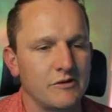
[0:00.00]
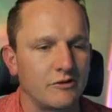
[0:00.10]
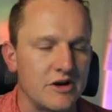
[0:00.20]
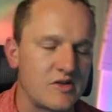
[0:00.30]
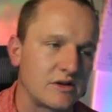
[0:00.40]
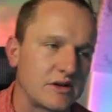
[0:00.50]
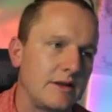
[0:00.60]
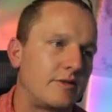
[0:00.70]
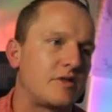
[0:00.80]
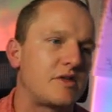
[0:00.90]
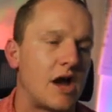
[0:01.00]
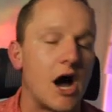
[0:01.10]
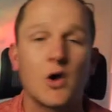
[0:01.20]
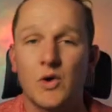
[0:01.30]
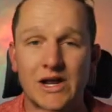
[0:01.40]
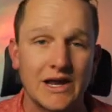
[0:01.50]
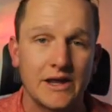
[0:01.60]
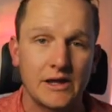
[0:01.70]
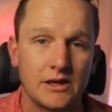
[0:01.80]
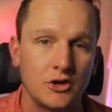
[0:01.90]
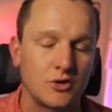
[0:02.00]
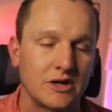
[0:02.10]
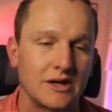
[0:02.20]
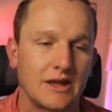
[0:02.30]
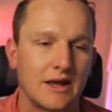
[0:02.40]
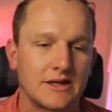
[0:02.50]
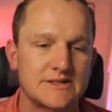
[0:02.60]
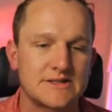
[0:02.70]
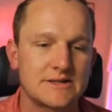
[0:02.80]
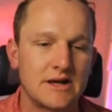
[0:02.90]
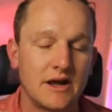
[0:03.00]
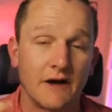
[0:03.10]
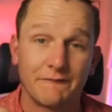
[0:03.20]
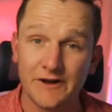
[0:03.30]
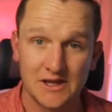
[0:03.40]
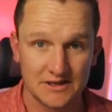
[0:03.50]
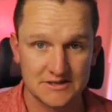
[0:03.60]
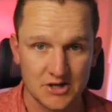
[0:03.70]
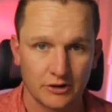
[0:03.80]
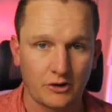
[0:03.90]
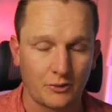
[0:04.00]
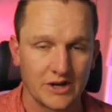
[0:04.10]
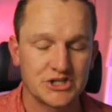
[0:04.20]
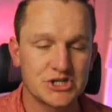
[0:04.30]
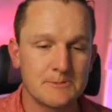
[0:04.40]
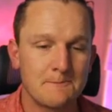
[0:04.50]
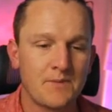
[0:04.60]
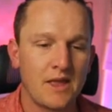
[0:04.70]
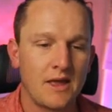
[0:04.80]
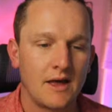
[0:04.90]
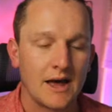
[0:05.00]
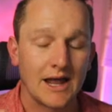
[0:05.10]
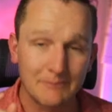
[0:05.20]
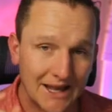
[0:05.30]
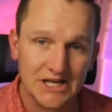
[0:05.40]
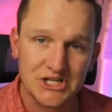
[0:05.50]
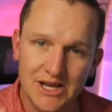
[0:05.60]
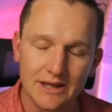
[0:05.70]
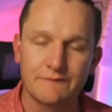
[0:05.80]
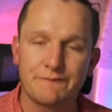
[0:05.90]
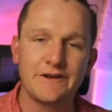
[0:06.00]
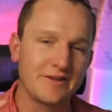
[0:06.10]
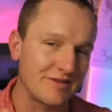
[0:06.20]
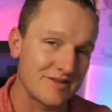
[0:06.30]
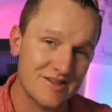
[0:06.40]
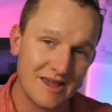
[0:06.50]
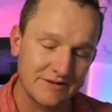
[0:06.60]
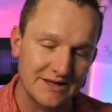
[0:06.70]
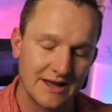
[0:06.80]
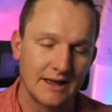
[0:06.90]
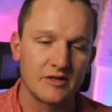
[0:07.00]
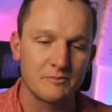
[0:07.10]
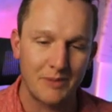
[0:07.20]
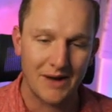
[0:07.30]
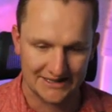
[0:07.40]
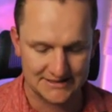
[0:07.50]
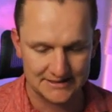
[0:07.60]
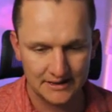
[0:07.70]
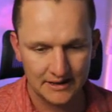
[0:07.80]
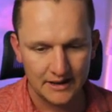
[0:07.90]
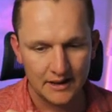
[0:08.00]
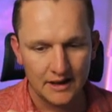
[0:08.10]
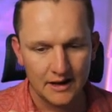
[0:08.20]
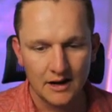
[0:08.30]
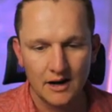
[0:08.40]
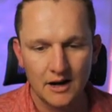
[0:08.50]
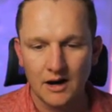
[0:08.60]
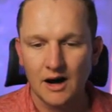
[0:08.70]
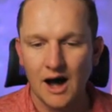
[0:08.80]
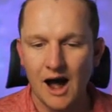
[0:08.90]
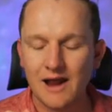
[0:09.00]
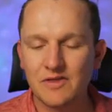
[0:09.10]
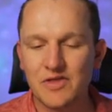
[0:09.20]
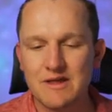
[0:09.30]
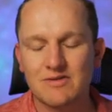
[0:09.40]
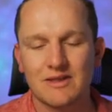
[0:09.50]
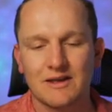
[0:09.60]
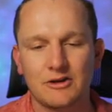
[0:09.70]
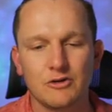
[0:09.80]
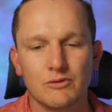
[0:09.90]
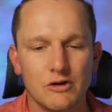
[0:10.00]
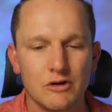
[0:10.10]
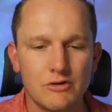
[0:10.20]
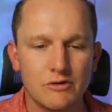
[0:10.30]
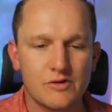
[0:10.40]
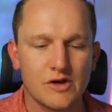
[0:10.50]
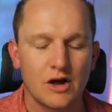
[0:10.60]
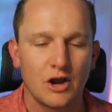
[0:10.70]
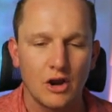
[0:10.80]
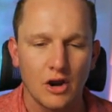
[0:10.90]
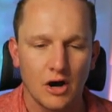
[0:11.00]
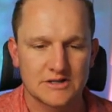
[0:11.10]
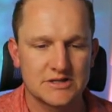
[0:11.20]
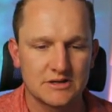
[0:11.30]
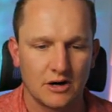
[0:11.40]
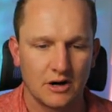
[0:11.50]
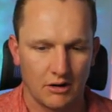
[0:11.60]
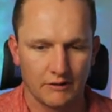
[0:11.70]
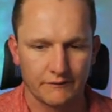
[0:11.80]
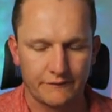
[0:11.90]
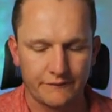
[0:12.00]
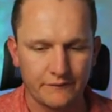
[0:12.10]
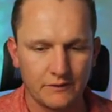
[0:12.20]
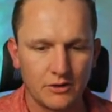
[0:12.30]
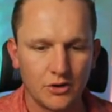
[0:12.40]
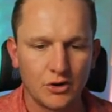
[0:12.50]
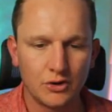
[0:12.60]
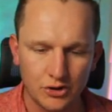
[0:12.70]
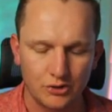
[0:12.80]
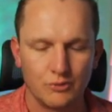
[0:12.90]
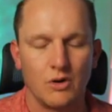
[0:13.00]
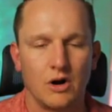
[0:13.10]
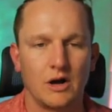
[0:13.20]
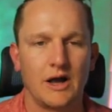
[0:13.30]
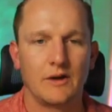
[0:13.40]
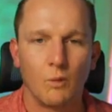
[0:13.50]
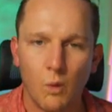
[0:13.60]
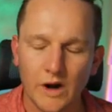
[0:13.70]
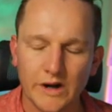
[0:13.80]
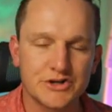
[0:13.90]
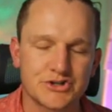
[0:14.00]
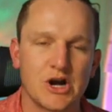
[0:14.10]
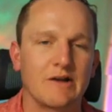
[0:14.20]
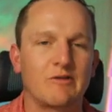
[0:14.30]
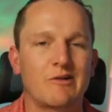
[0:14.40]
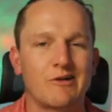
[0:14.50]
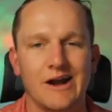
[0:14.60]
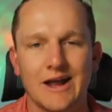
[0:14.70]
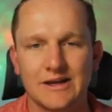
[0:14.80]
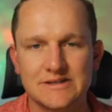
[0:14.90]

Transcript: recently to see how quickly you can get affiliates on Twitch and I managed to get affiliate in seven days. But I think that you lose a lot of who you are and what you're trying to create